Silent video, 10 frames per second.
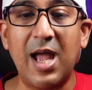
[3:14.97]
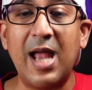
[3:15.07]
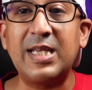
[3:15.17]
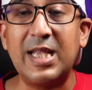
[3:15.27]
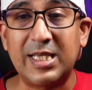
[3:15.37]

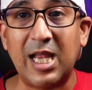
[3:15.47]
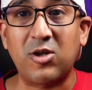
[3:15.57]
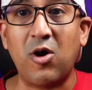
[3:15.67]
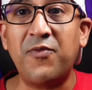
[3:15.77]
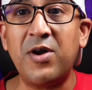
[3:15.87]
and it can
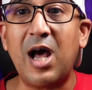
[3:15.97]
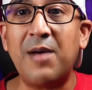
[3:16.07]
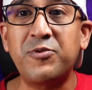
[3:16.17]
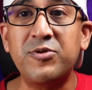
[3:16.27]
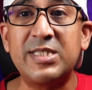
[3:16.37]
cover
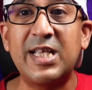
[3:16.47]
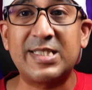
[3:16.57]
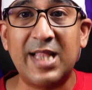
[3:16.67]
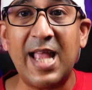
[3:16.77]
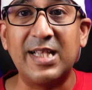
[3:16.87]
up to
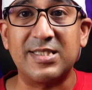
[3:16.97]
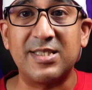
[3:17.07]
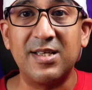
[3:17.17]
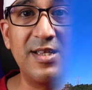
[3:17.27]
6 lanes.